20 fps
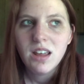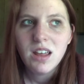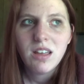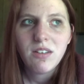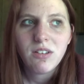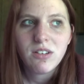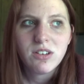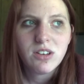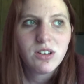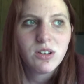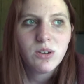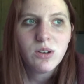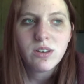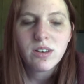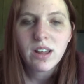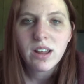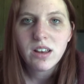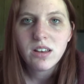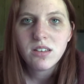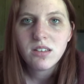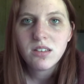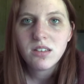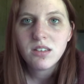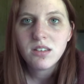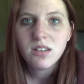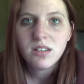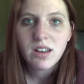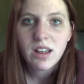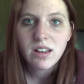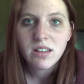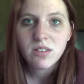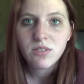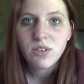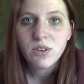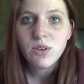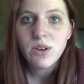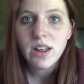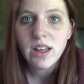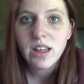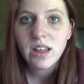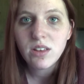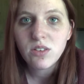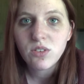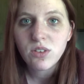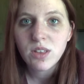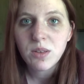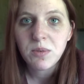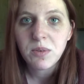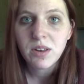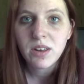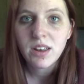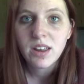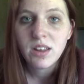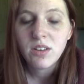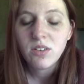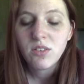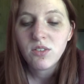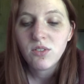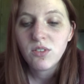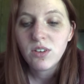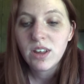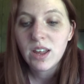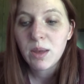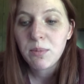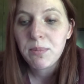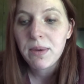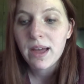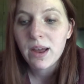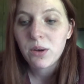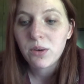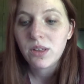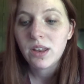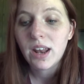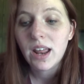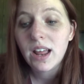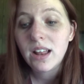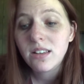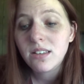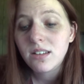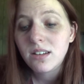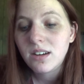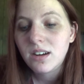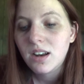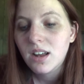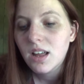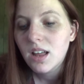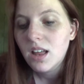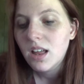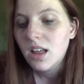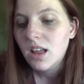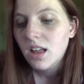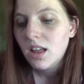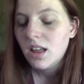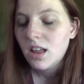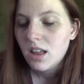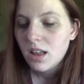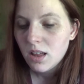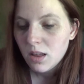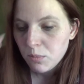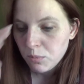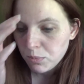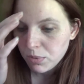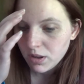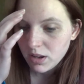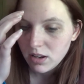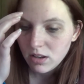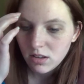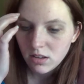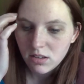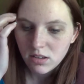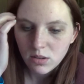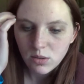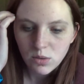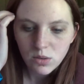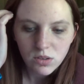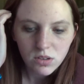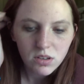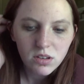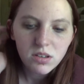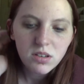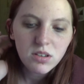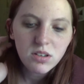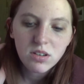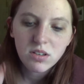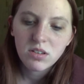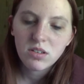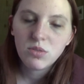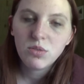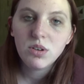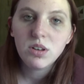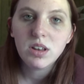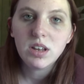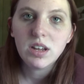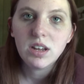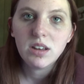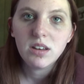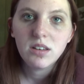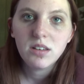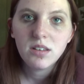for two, it takes a few days for them to get back with an answer. But so it was just really